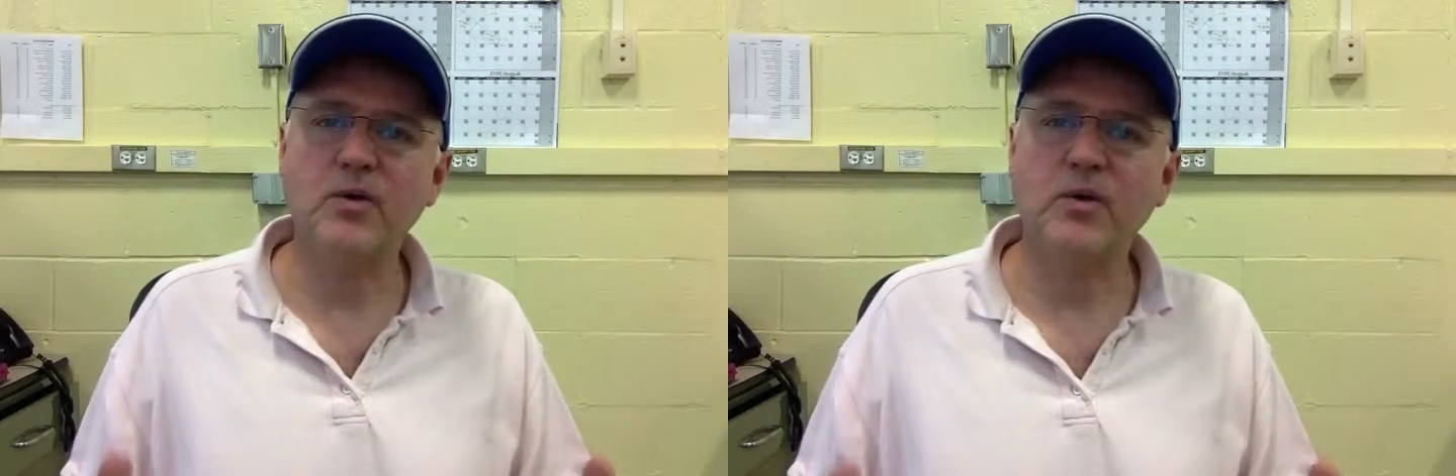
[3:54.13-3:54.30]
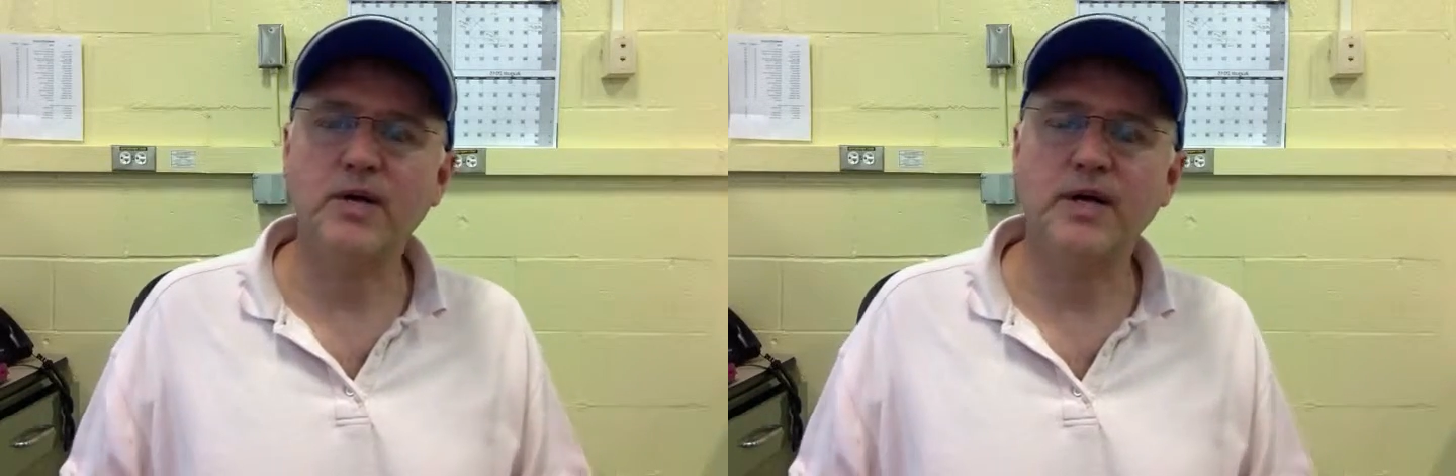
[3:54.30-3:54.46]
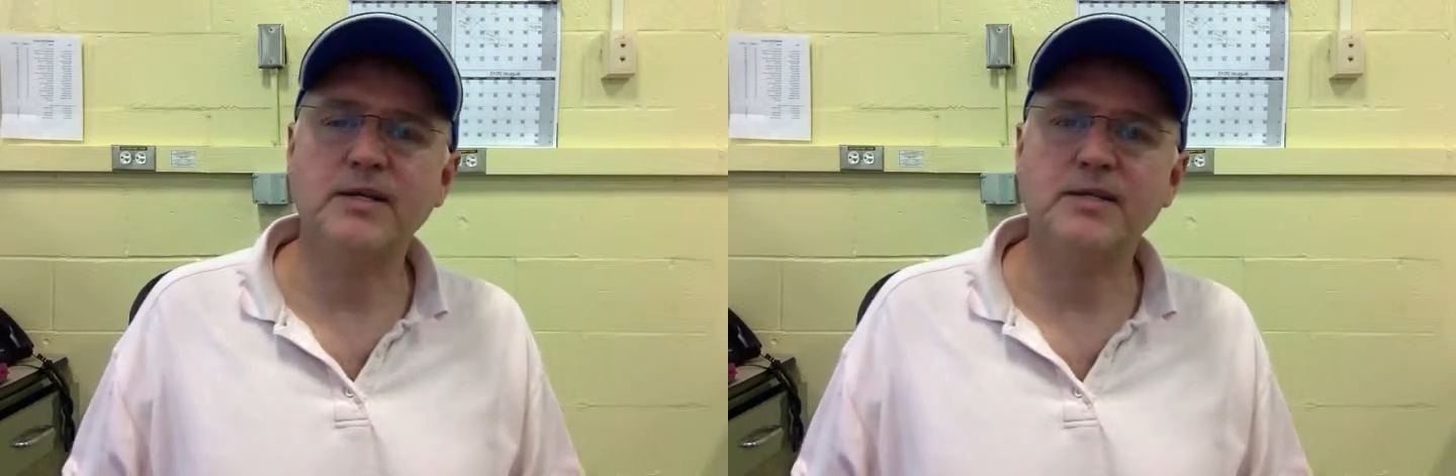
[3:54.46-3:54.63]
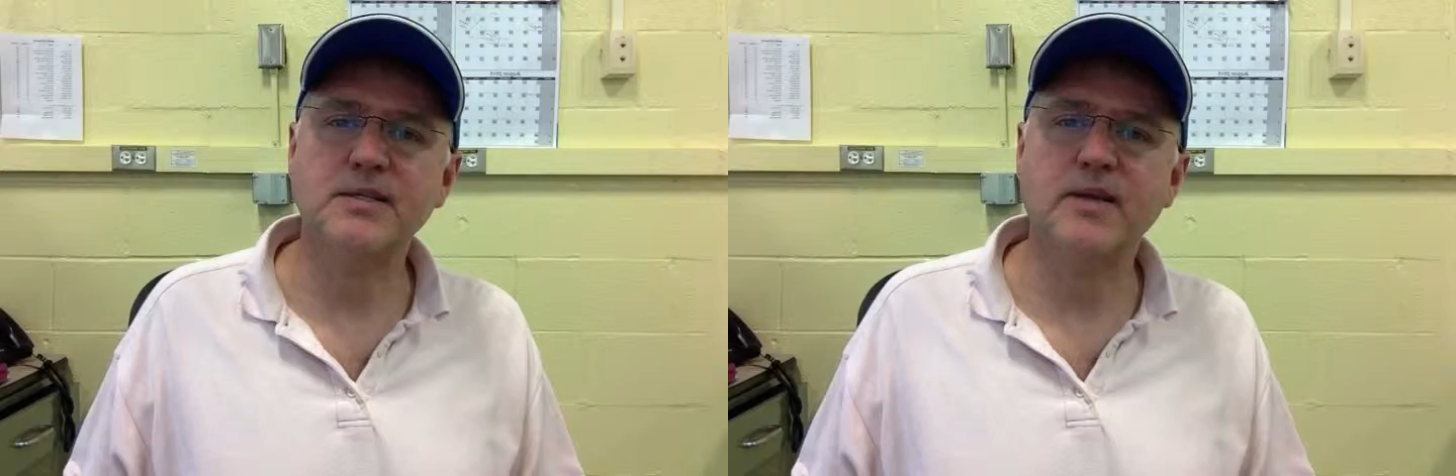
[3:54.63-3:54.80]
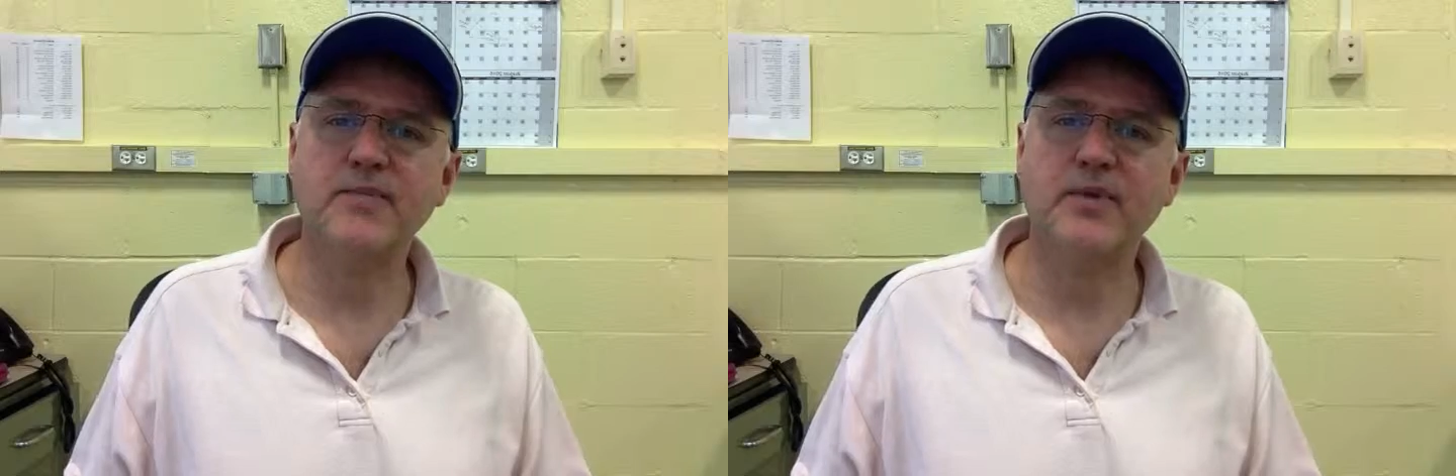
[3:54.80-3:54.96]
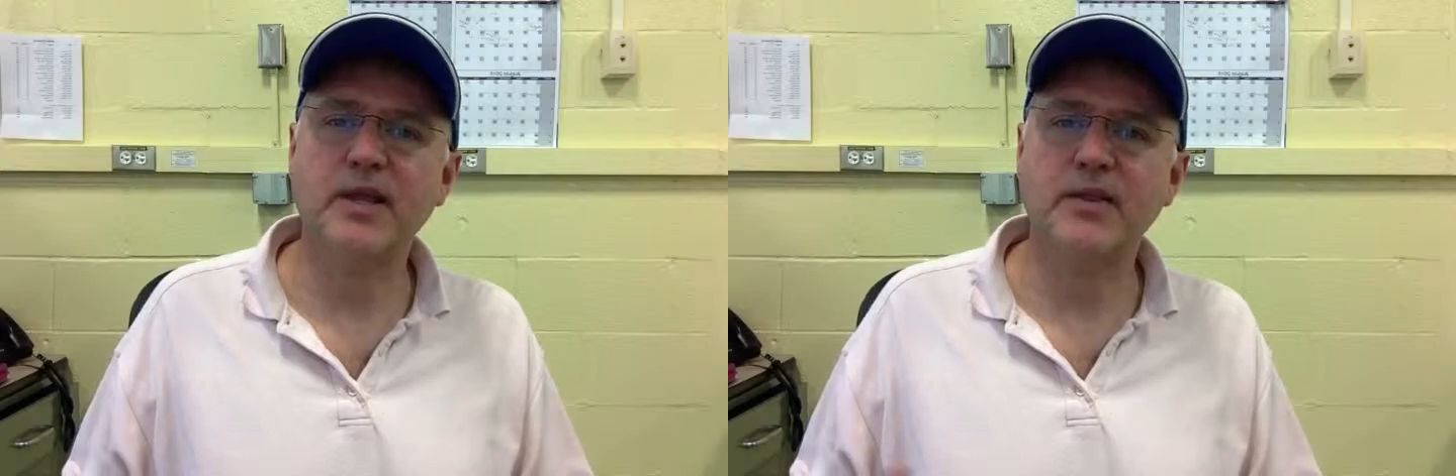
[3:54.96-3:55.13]
create is
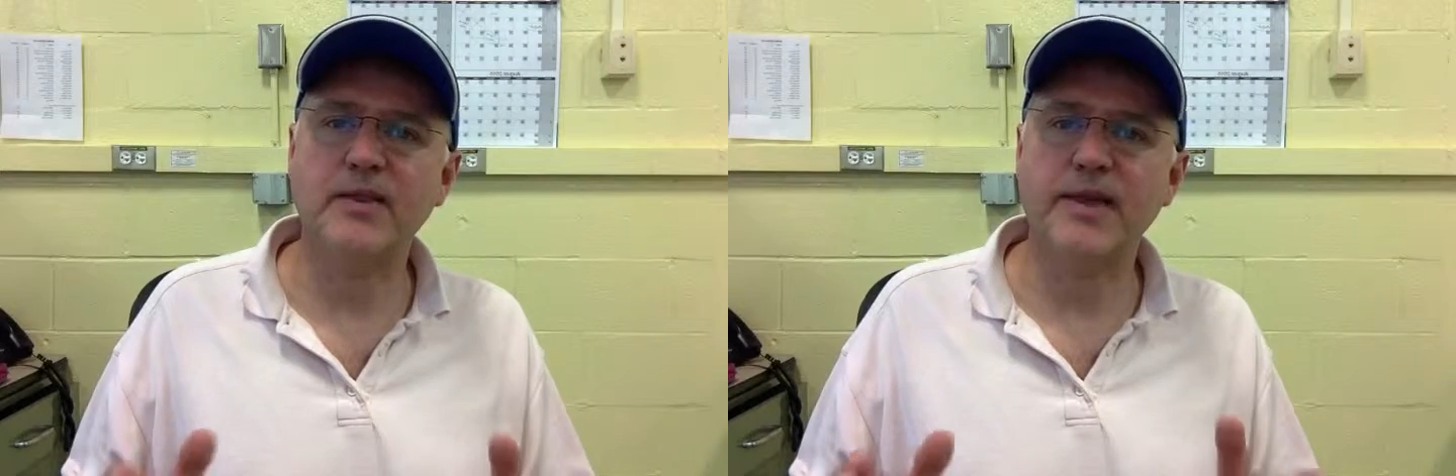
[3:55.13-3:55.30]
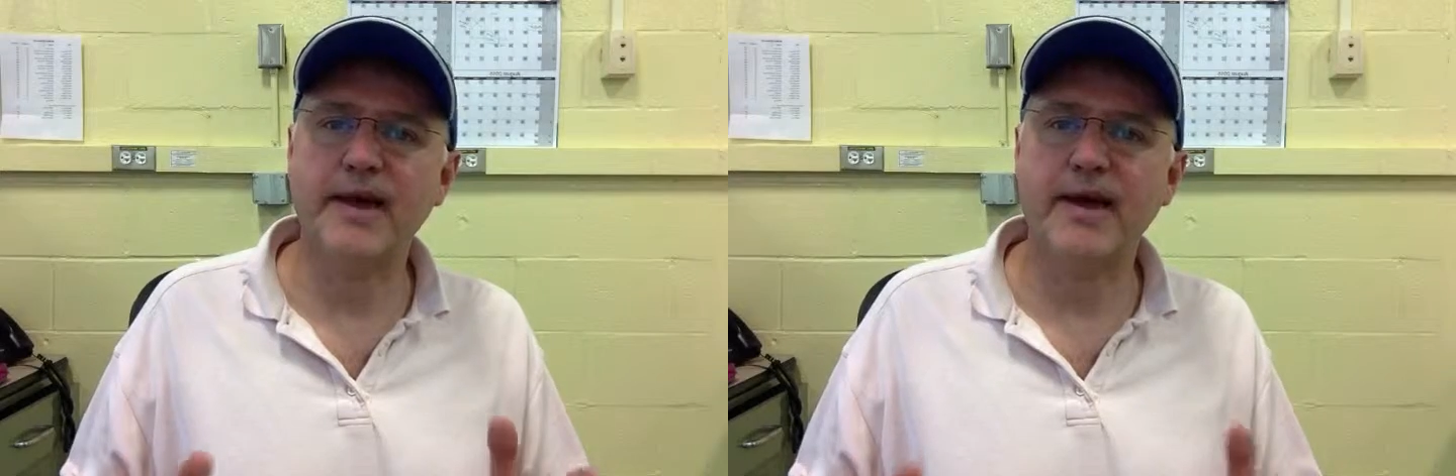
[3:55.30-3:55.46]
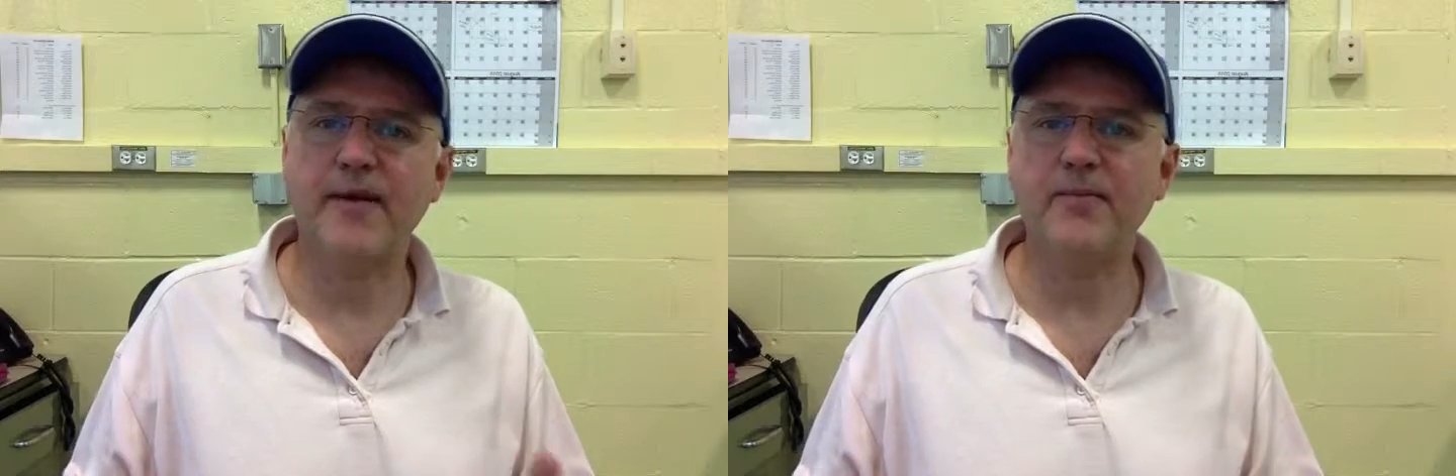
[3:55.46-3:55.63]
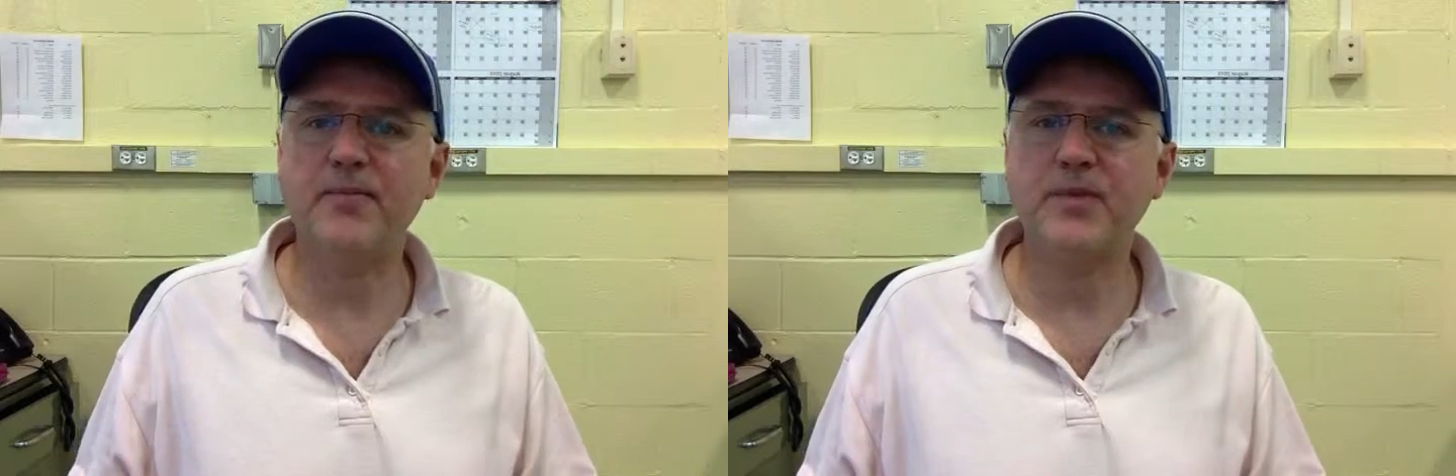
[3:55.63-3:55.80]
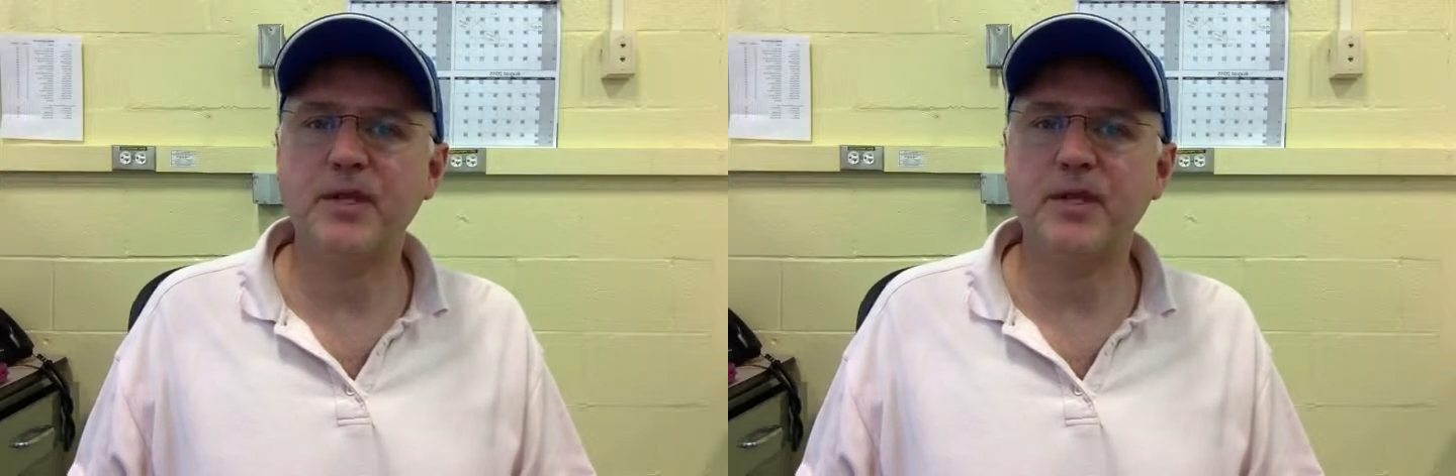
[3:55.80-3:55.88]
something that